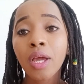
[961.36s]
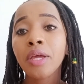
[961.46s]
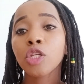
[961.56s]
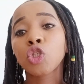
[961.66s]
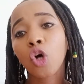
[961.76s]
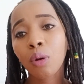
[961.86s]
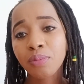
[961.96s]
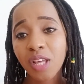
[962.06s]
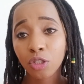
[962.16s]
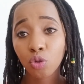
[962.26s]
job
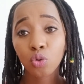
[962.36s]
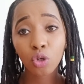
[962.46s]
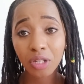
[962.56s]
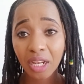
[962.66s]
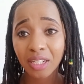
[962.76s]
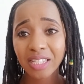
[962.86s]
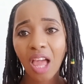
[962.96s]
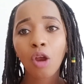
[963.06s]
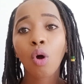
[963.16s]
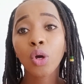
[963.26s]
that you don't
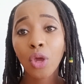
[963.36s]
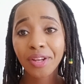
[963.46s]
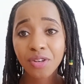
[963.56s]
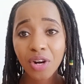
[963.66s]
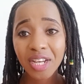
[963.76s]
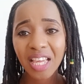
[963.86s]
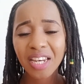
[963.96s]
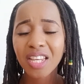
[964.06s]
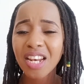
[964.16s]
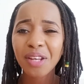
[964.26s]
understand or you're interested
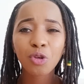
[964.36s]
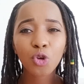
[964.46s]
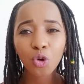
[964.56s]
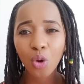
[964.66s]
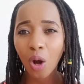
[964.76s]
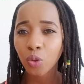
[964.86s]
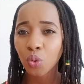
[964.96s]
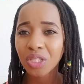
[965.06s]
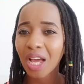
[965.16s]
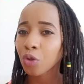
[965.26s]
in and you don't know how to
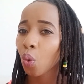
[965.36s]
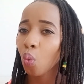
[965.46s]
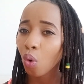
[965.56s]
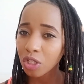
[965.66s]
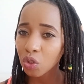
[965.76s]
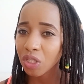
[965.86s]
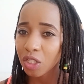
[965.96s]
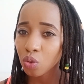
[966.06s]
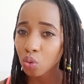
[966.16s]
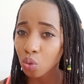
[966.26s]
start or what you
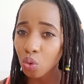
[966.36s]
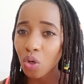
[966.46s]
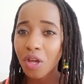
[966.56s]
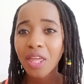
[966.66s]
need to do,